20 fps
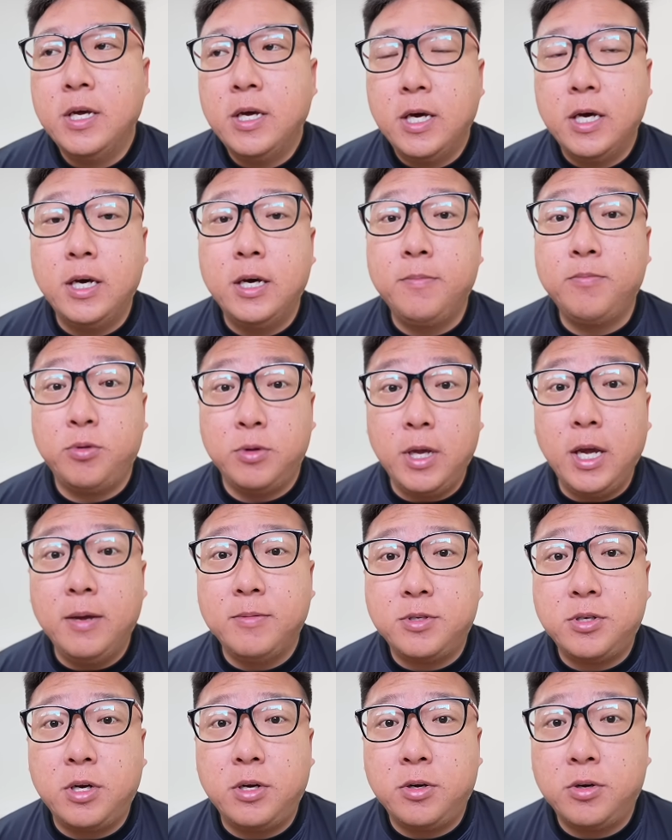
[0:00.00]
Today
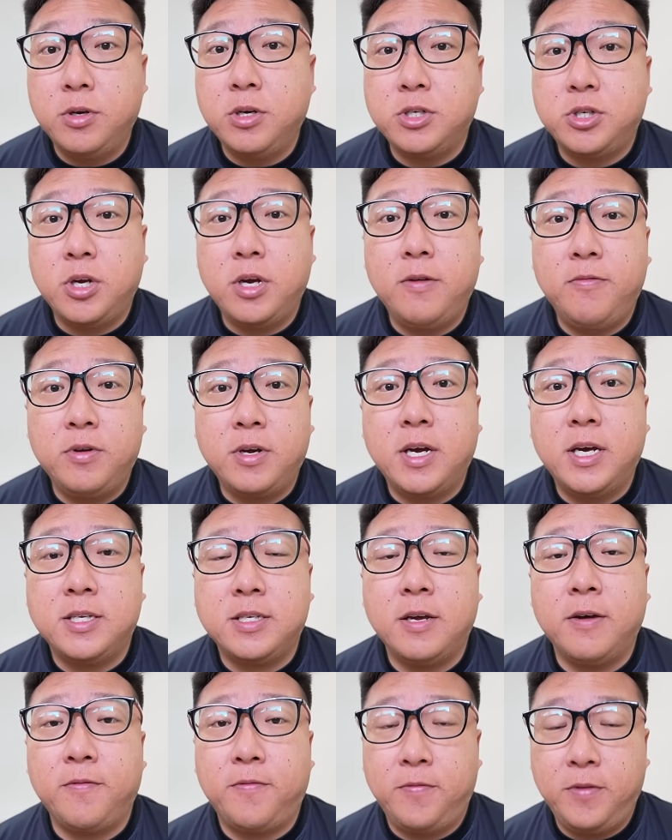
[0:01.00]
I'm going to share with you
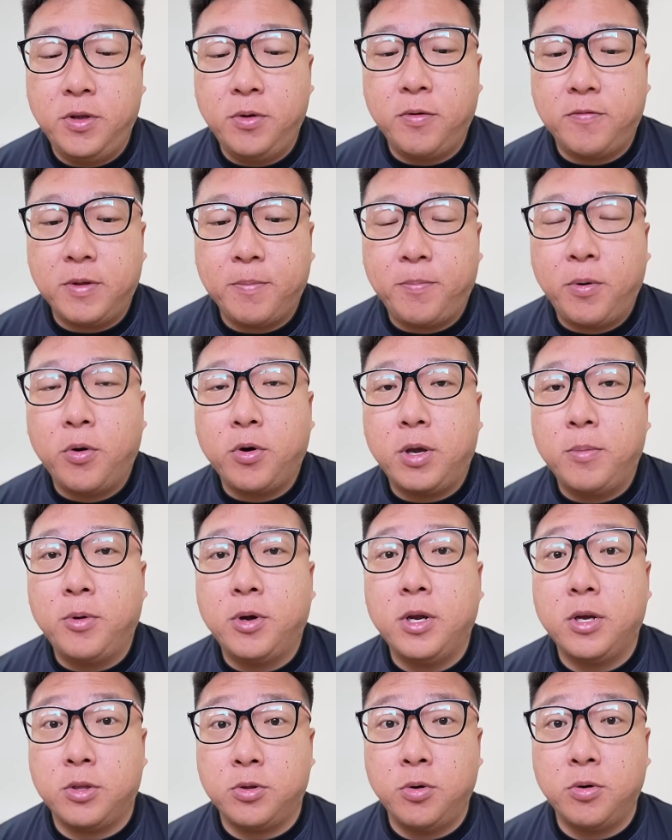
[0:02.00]
guys a few of the
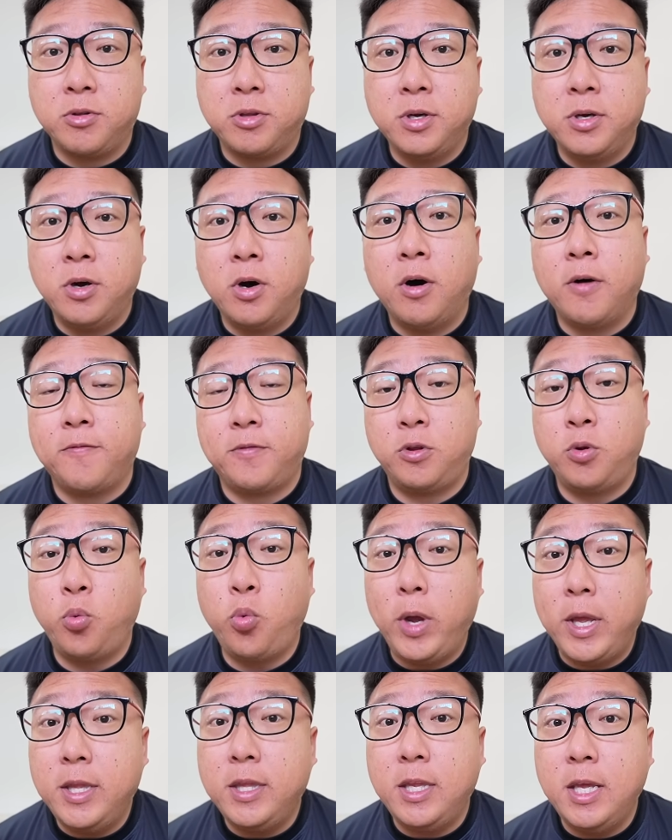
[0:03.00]
Pokemon, a total of
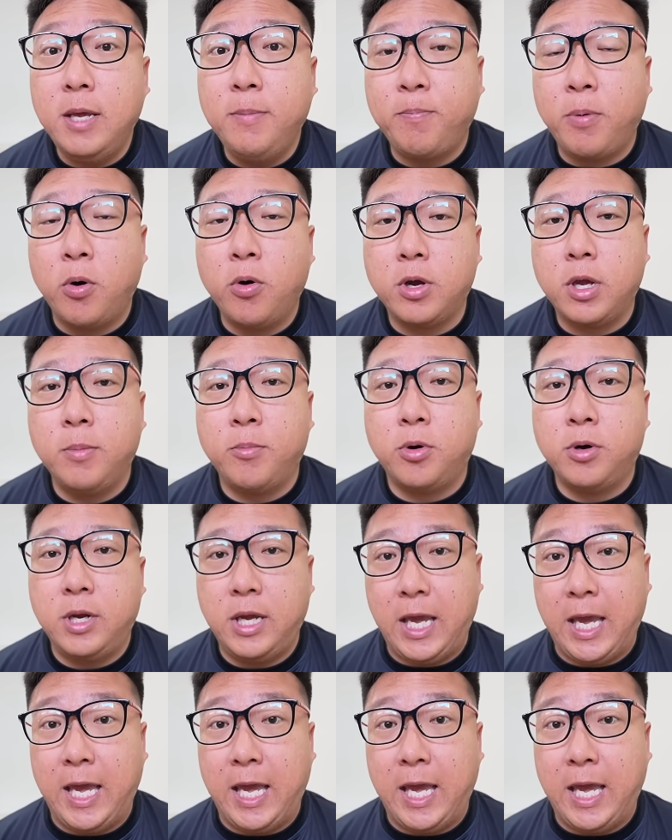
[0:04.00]
20 Pokemon,